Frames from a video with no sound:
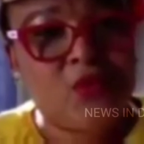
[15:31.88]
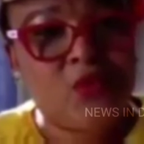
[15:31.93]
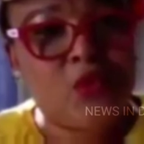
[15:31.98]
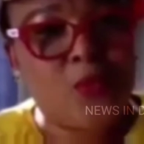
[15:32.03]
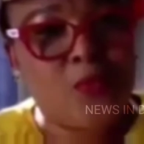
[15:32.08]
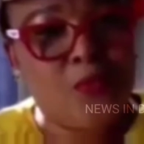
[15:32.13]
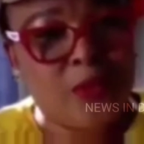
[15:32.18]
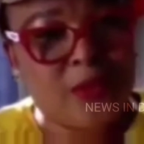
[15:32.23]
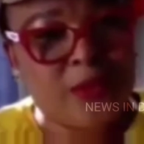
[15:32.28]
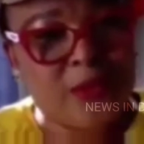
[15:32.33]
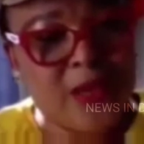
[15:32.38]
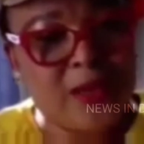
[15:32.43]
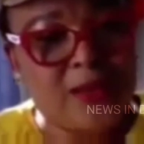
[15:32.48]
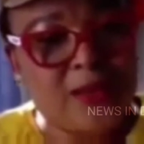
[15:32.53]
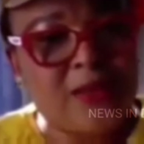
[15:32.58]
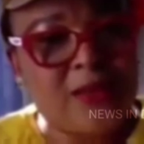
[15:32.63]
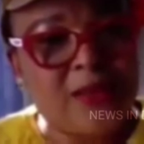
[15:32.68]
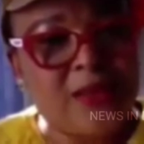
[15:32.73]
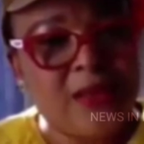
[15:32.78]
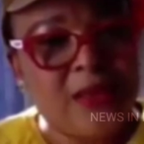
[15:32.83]
to
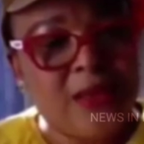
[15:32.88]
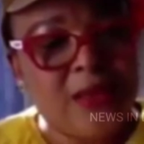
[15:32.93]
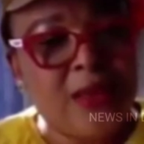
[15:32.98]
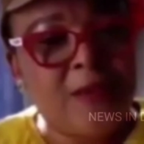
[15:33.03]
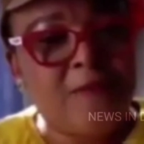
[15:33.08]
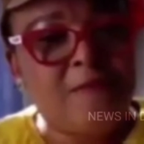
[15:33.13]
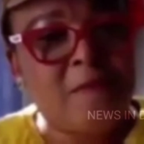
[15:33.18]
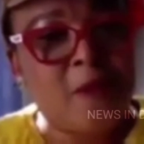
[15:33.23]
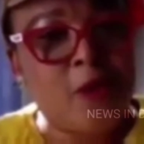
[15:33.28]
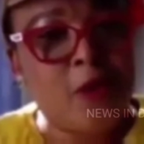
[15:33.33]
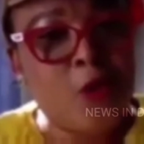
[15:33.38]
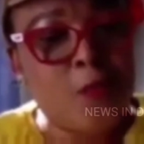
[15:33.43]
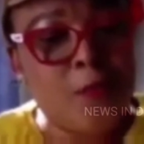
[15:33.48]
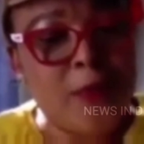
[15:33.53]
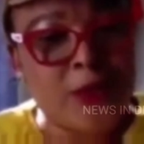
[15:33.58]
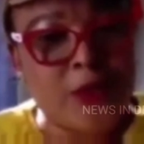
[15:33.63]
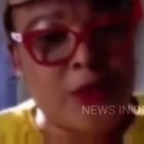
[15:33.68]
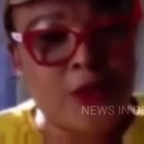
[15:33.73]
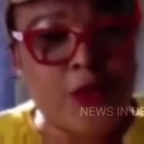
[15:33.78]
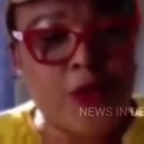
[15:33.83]
protect the
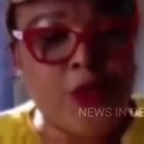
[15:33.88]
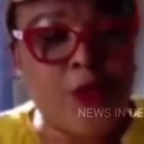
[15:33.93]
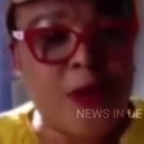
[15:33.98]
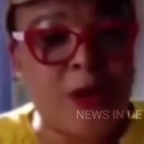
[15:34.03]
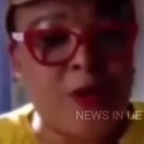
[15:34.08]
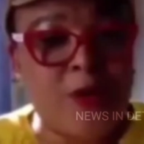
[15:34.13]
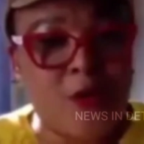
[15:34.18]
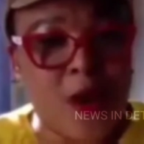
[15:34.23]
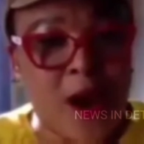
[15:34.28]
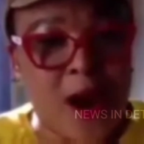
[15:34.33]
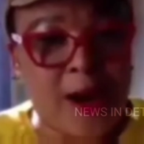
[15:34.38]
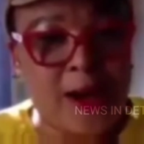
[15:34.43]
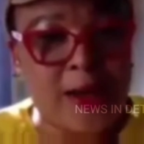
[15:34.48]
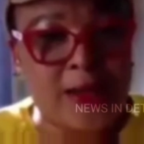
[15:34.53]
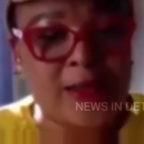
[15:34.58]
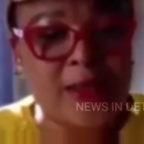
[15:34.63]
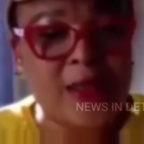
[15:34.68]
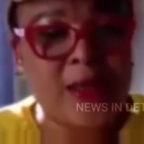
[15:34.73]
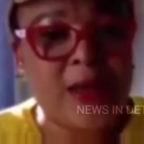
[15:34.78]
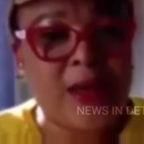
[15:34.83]
fundamental human
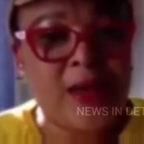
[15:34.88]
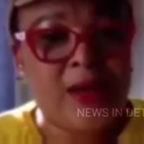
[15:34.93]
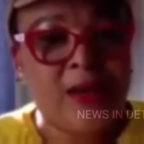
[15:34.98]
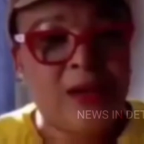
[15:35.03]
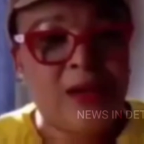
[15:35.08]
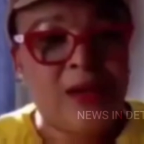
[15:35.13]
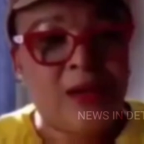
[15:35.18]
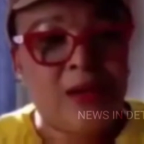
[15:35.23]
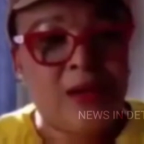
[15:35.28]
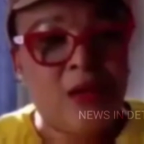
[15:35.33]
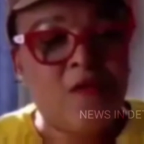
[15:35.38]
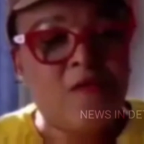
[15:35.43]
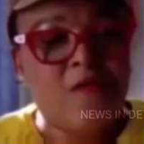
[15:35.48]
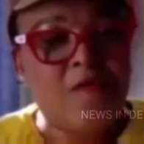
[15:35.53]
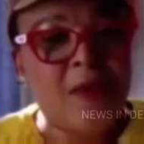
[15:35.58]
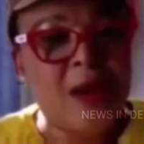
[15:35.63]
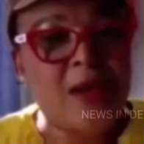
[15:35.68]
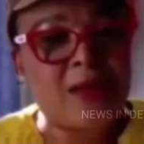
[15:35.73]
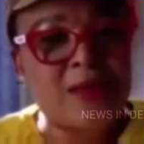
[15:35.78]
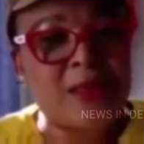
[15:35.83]
right of
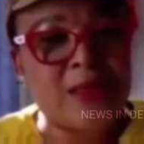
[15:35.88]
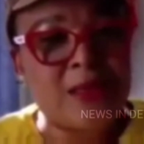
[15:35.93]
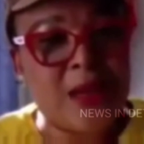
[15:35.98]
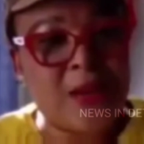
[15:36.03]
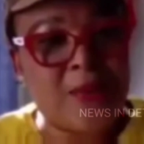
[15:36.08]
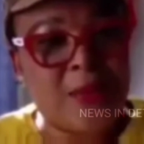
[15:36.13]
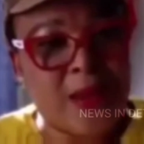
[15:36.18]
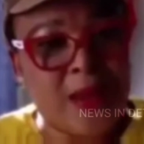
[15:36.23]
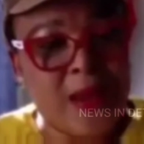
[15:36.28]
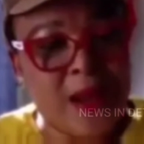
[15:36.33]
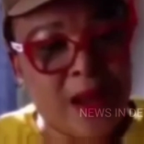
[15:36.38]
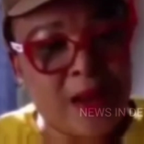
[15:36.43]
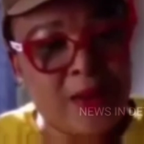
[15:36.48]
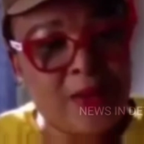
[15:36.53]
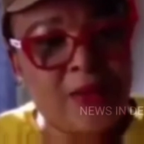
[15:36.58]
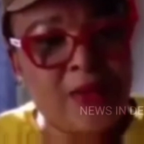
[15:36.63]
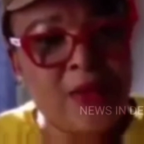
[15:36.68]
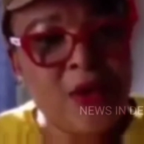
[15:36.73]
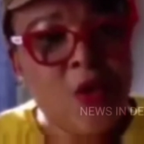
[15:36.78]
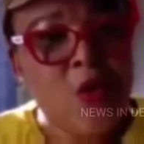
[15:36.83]
Mazi Nnamdi
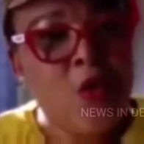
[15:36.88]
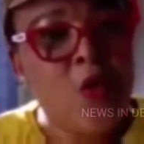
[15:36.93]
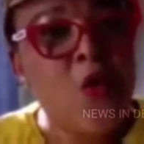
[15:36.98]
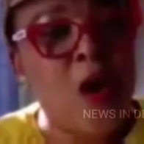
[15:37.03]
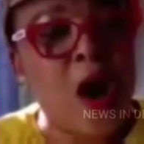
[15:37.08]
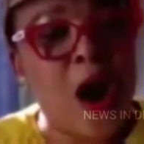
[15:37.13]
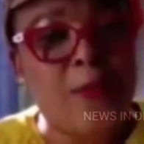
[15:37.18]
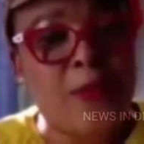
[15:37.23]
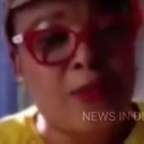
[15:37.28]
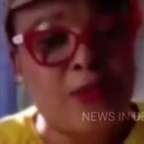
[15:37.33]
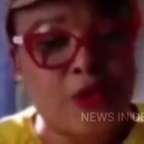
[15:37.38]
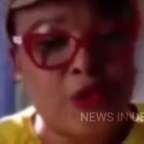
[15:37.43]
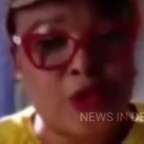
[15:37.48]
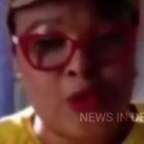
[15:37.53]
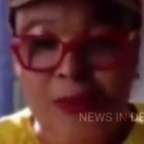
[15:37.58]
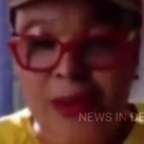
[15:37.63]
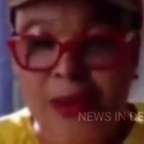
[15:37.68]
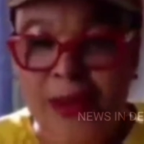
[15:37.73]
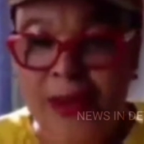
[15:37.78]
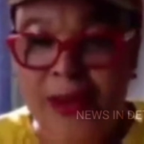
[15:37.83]
Kanu, who happens
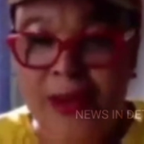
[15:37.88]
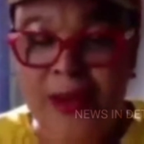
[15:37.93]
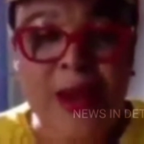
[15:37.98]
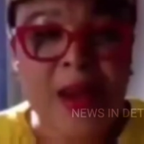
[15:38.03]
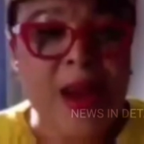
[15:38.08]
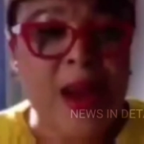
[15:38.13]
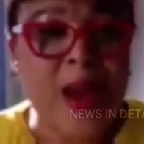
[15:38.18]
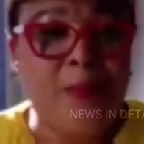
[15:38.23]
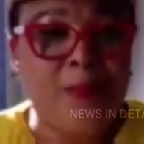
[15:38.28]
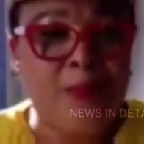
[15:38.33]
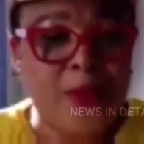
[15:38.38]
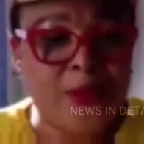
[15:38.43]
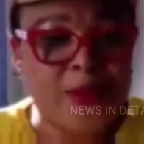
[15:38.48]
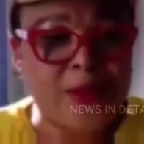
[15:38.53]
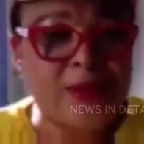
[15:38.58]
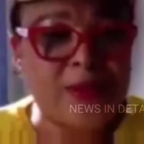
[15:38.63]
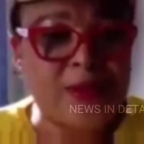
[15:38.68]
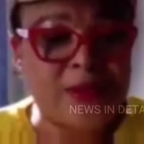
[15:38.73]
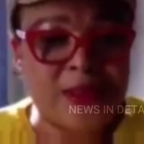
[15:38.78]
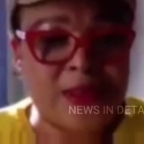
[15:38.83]
to be a
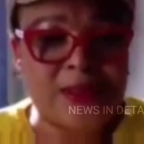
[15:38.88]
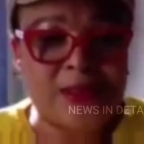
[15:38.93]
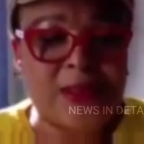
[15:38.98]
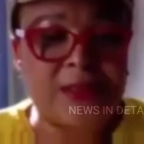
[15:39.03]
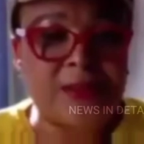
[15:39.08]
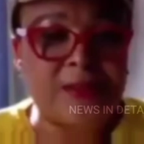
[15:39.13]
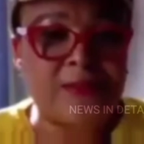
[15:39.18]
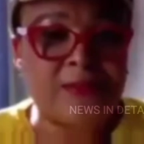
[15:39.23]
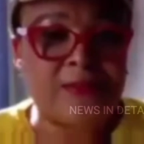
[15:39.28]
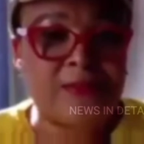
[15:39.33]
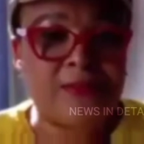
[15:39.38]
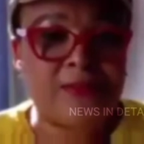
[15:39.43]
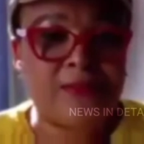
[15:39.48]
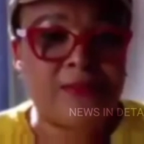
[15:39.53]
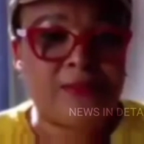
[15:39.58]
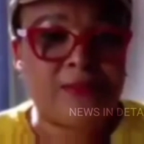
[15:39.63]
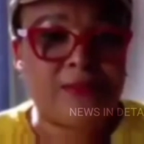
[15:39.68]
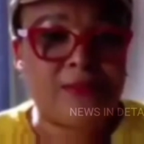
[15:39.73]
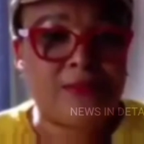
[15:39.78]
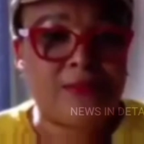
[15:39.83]
British citizen?
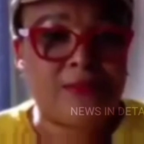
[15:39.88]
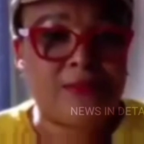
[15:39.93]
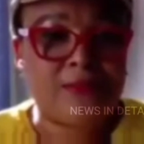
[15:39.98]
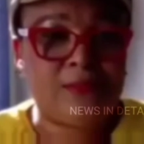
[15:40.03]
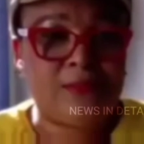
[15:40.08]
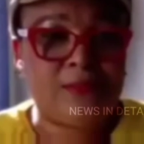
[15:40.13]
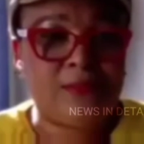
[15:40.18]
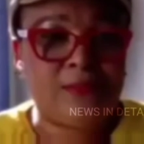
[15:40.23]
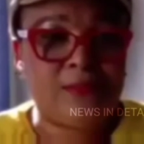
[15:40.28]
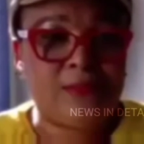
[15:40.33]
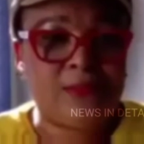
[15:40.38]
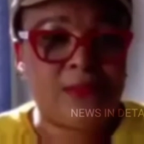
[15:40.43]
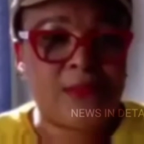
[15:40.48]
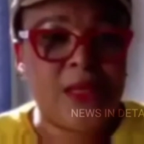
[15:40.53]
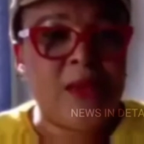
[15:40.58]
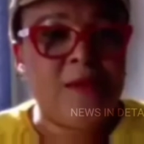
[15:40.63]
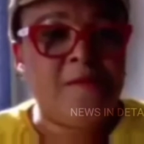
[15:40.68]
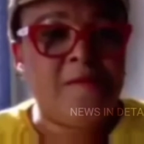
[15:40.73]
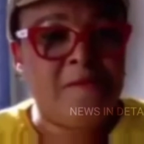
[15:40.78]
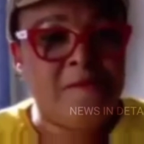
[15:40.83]

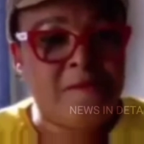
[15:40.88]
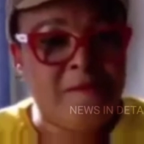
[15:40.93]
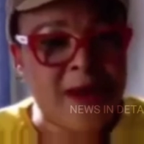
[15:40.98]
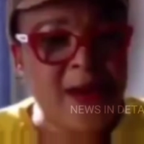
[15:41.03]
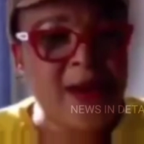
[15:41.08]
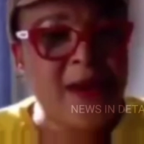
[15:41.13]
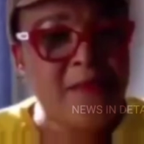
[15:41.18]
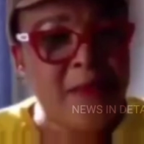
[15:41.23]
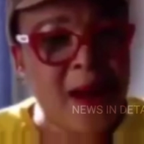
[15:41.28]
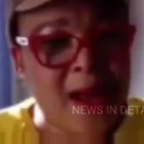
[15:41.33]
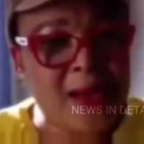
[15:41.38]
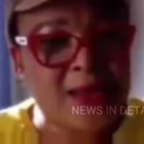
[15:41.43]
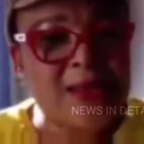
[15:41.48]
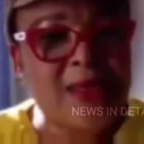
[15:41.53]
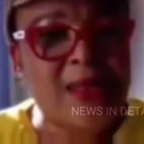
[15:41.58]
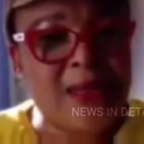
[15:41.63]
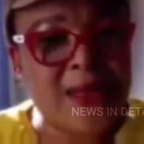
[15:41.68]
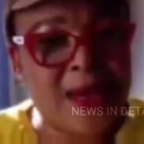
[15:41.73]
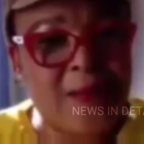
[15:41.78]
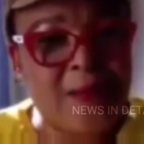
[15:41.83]
Free
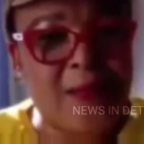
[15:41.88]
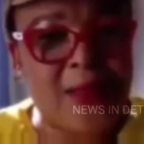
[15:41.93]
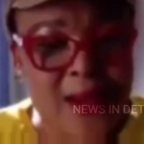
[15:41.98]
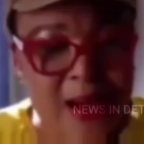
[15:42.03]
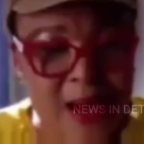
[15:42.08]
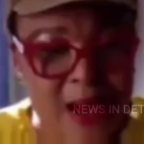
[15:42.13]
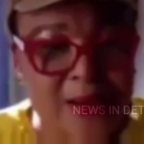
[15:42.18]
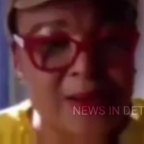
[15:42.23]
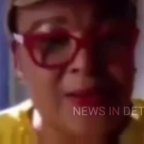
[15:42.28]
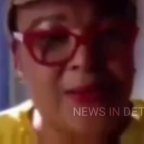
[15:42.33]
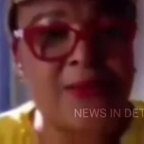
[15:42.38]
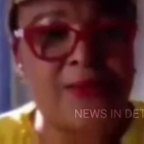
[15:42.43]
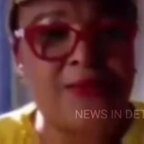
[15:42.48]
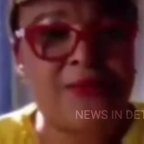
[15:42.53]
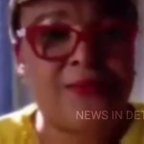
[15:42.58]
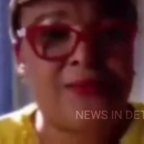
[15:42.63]
Mazi Nnamdi Kanu.